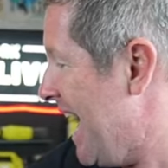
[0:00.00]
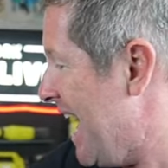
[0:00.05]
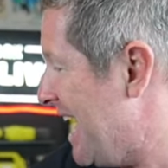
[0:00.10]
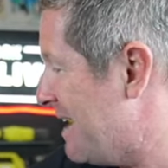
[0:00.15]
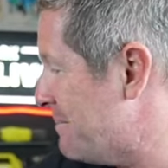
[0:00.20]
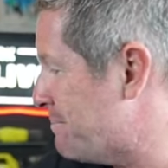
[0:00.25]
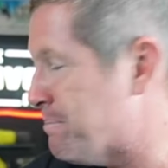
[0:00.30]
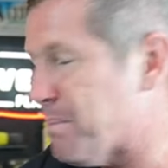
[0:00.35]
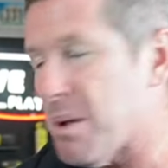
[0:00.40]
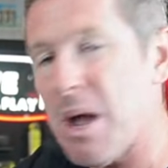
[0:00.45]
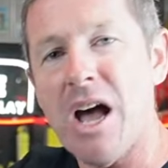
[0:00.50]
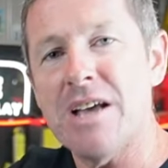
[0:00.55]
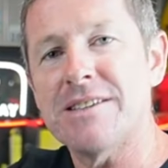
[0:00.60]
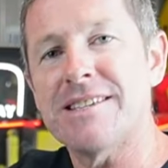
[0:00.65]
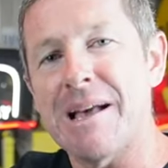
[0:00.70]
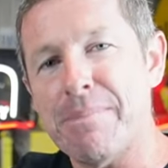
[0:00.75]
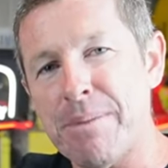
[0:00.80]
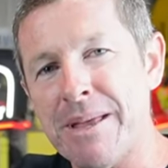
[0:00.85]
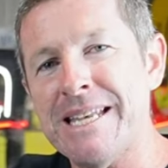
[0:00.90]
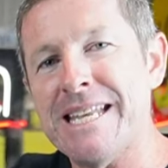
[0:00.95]
It goes
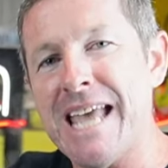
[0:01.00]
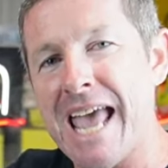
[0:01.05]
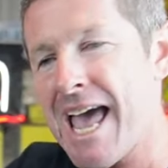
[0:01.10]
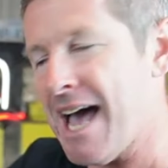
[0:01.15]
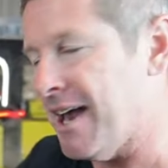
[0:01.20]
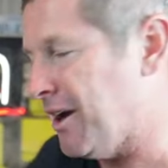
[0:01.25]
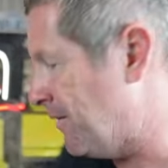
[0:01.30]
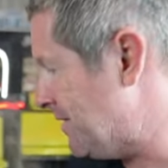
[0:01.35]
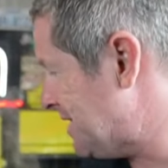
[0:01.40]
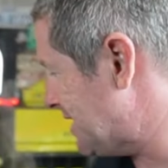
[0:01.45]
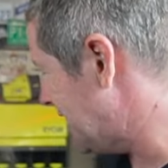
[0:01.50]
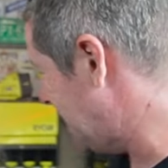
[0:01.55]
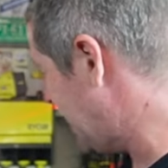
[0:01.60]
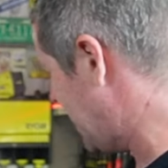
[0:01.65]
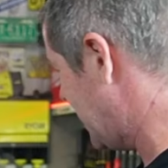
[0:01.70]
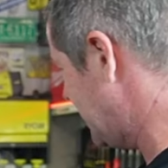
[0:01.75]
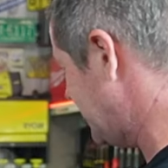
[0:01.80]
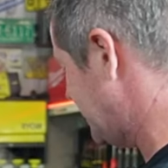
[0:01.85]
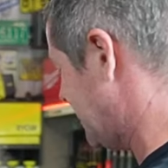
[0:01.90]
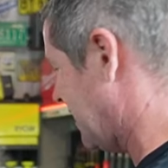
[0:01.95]
up and down, obviously,
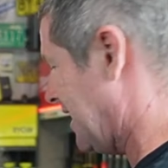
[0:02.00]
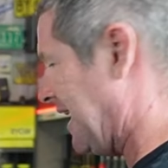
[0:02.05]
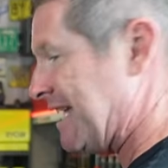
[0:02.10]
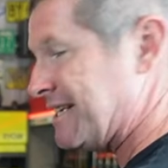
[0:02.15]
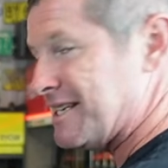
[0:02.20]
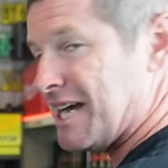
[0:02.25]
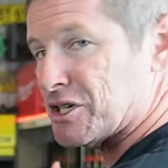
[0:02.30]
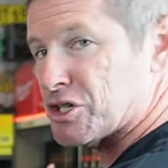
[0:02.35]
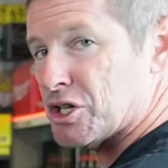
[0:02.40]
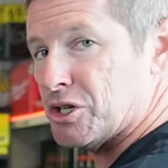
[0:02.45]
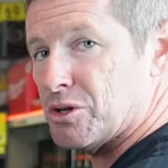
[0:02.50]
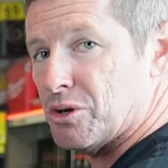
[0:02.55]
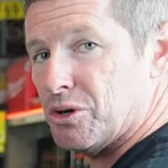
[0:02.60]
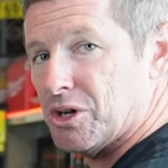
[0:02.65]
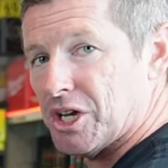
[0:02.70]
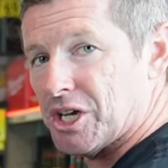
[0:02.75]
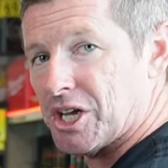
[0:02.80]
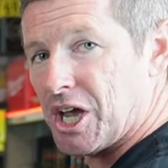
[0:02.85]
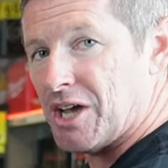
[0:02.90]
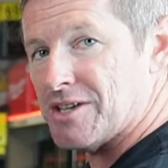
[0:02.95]
as the induction
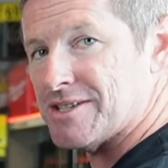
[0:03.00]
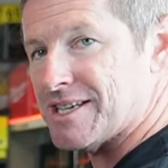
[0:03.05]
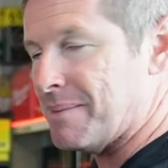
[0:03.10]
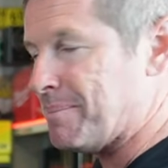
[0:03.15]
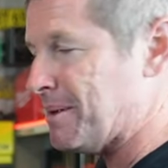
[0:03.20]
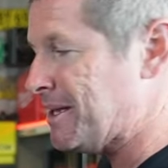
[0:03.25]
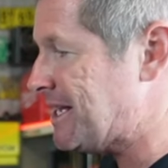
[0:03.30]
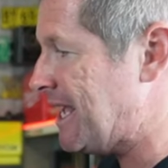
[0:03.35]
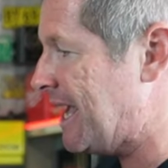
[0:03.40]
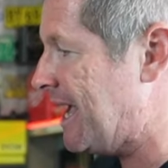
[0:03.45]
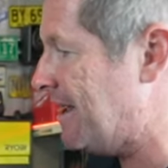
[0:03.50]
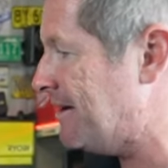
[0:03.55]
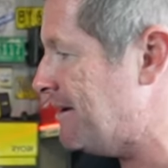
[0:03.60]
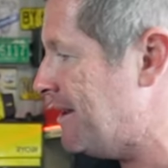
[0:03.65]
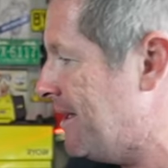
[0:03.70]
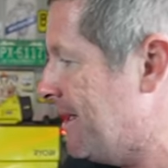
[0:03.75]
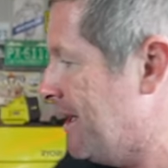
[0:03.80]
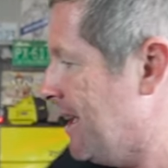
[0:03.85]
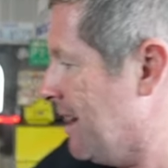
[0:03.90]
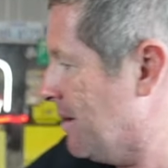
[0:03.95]
cooker goes up and down.
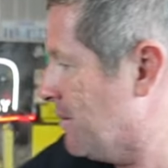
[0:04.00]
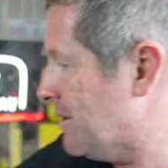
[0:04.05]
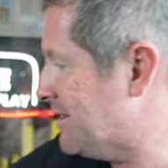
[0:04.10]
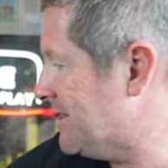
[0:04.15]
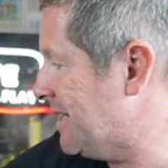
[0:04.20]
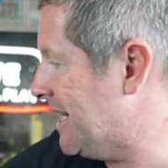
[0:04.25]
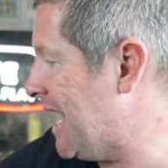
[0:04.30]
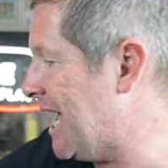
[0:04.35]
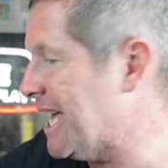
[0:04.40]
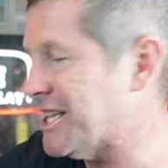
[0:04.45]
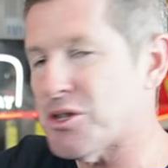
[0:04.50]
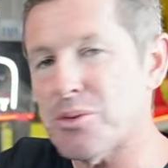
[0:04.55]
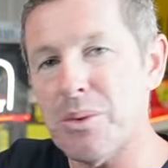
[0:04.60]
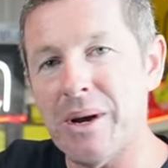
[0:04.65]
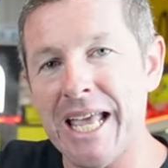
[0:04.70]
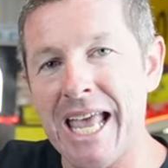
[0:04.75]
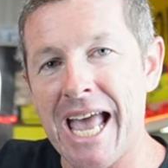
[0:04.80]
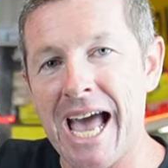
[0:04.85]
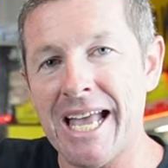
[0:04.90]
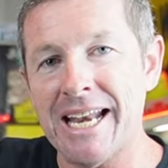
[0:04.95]
We're sitting at
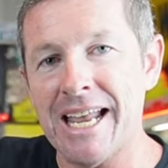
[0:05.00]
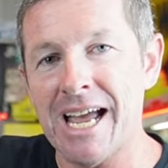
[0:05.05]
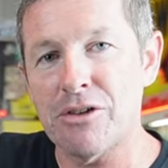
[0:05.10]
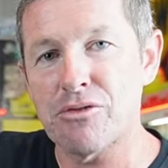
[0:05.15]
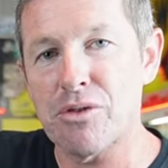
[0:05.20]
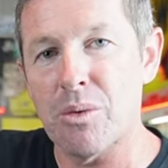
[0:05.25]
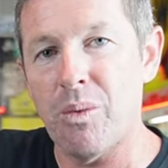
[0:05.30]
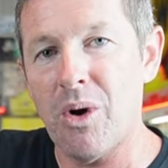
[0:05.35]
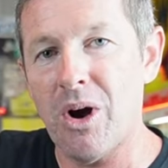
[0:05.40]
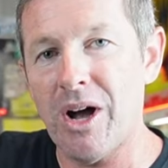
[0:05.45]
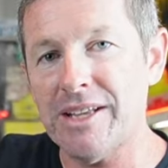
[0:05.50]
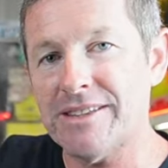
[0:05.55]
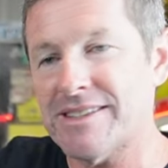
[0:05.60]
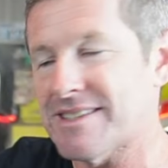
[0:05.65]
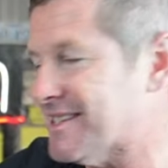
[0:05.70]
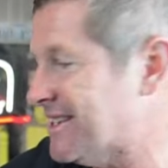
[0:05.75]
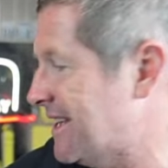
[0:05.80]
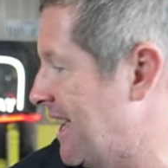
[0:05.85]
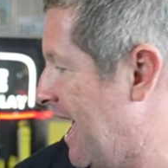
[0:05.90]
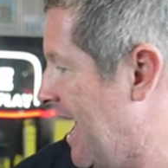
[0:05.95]
2800
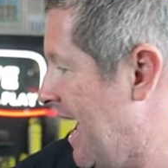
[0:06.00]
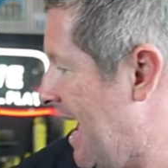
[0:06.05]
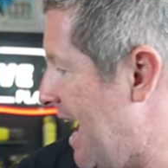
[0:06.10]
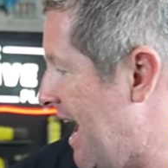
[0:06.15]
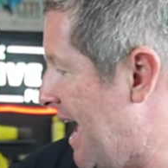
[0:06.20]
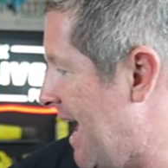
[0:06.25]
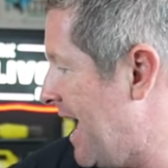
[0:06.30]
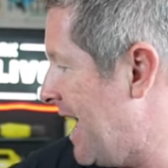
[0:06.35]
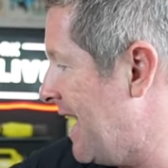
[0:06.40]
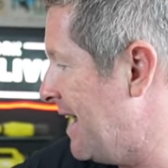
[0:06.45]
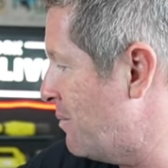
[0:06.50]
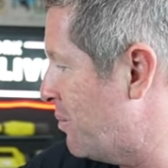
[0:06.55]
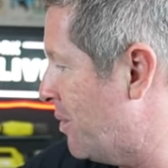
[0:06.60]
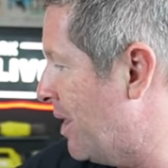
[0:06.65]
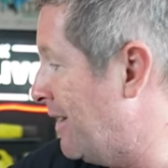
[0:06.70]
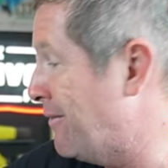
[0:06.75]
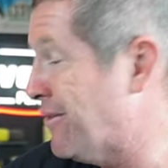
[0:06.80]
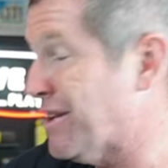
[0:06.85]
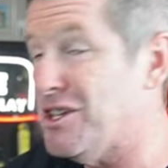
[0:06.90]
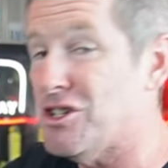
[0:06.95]
watts and
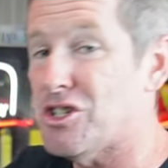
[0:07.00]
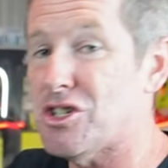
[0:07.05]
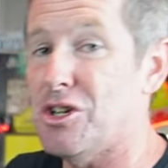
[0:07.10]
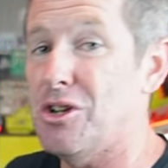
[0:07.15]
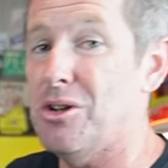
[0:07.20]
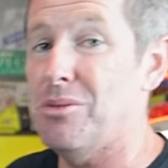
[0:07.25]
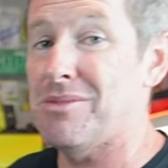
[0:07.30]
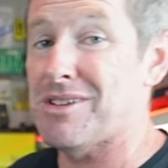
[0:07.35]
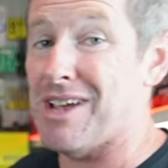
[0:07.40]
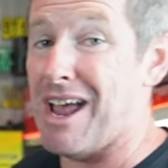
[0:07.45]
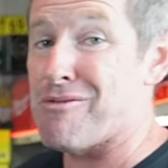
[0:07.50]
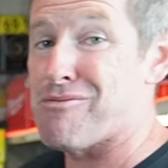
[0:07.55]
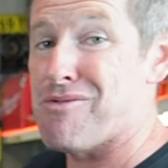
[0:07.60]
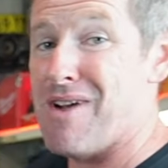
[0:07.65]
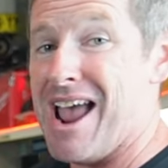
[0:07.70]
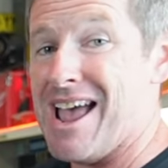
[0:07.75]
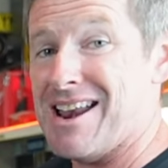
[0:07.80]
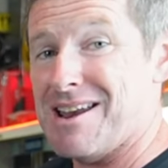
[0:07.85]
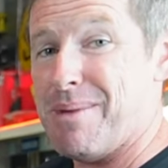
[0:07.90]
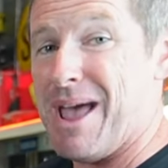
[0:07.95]
we've consumed
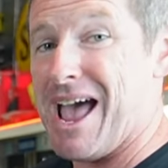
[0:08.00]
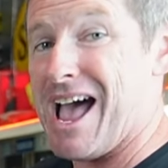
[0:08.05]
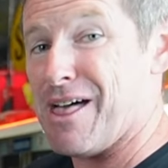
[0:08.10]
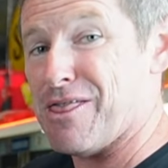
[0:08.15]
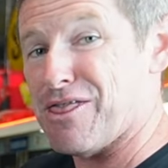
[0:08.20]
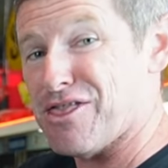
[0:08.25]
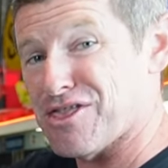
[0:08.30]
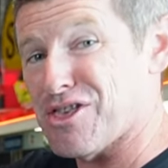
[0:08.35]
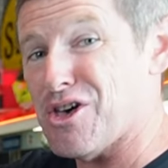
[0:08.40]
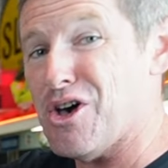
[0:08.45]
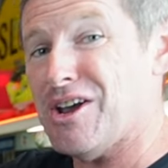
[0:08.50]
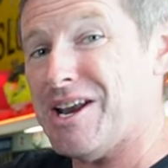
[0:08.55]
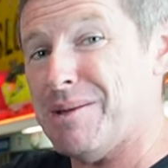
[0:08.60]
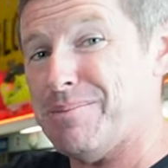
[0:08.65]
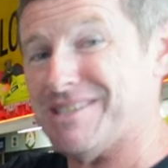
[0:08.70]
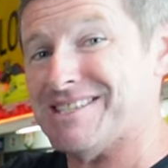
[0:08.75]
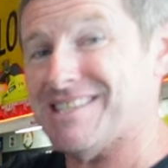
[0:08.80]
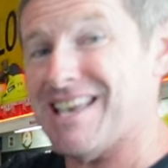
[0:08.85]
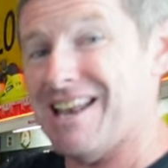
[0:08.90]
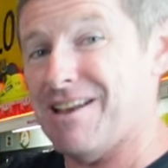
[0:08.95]
around about
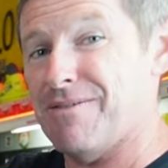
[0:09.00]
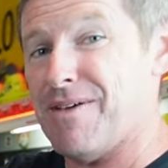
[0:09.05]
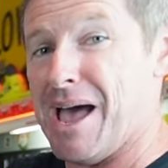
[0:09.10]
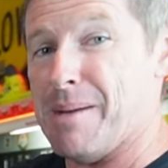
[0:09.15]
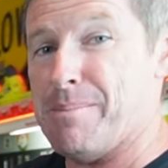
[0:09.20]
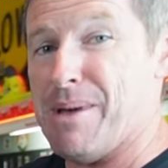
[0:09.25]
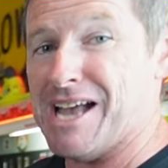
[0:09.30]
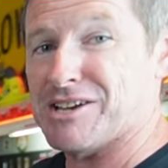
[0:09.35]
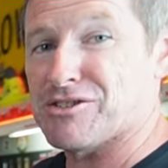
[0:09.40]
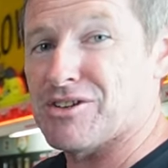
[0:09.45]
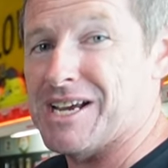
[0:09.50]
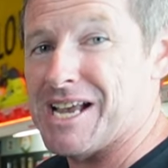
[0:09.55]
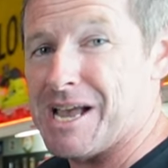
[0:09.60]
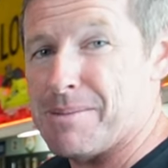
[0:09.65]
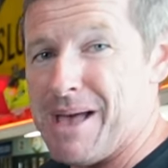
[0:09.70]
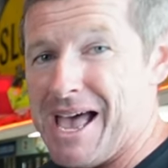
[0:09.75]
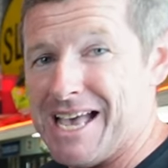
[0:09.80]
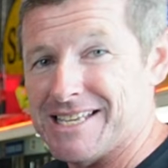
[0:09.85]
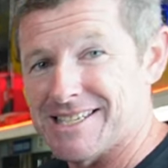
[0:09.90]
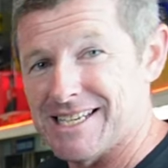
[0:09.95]
30% of our battery
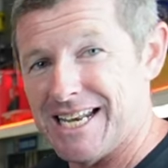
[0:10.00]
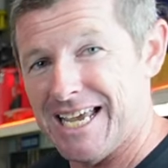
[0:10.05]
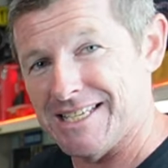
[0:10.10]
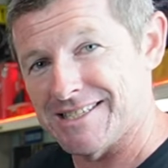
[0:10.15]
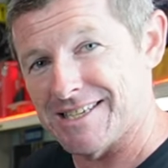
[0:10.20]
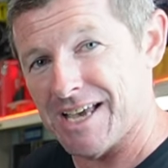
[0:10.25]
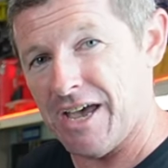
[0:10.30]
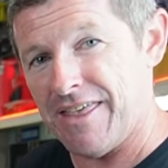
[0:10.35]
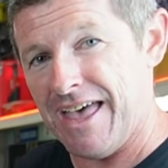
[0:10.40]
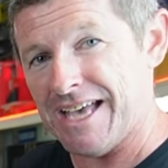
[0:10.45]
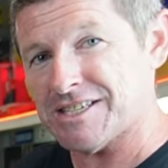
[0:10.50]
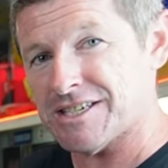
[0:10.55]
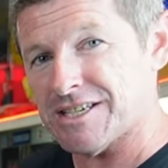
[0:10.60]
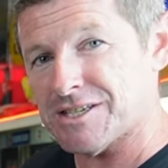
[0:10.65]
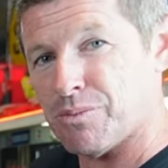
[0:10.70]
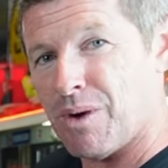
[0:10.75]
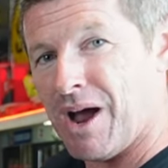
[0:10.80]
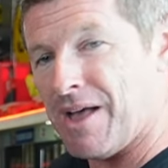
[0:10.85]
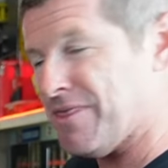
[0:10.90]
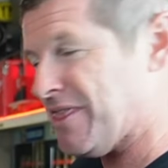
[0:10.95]
capacity. So that's
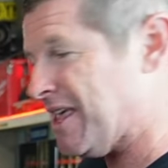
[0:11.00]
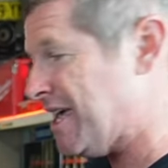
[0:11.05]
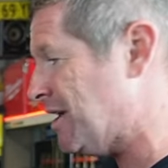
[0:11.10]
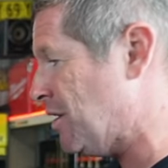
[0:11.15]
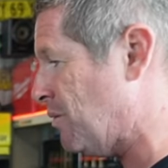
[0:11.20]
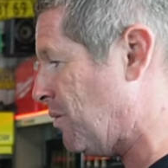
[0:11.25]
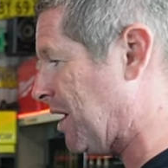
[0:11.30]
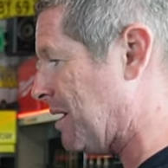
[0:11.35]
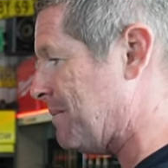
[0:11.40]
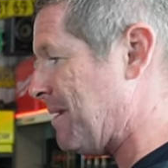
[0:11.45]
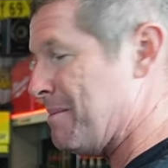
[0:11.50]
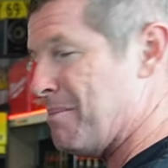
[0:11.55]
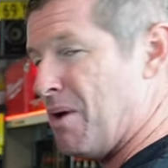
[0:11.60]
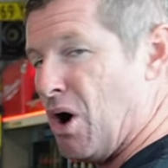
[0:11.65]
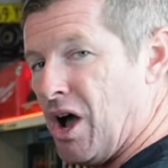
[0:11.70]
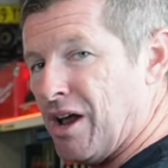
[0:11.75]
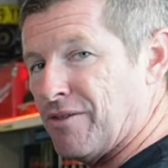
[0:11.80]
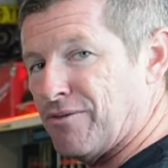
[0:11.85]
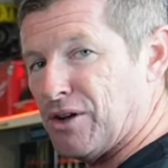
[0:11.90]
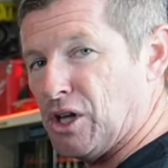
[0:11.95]
just one thing you want to be
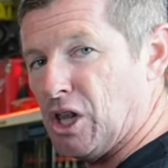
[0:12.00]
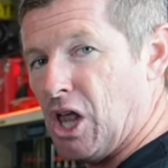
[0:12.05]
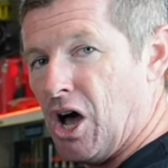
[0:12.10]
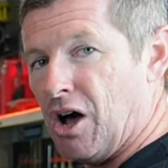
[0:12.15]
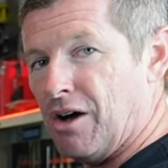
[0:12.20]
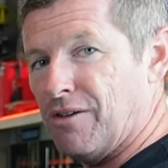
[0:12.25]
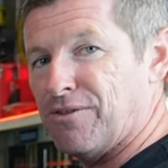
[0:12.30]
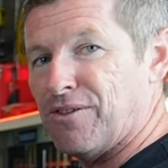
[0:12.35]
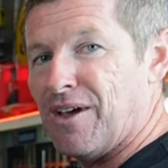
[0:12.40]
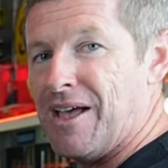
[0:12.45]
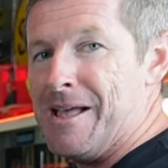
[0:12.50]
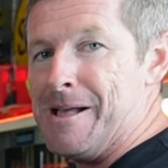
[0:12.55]
mindful of.